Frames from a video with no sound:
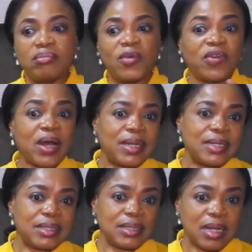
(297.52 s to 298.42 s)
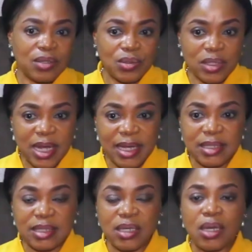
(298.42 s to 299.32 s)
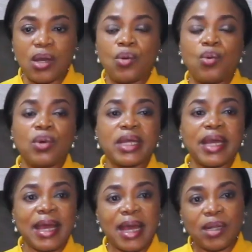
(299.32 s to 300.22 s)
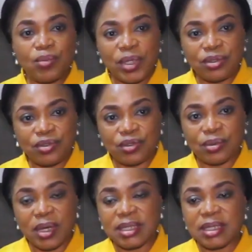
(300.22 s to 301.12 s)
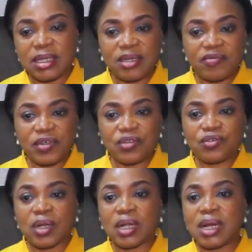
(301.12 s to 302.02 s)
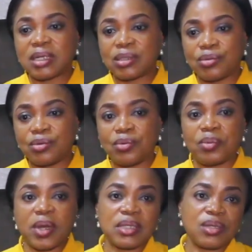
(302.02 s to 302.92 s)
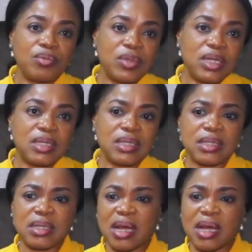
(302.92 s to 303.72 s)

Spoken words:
violence in our society. What can we do as individuals, as group, as communities,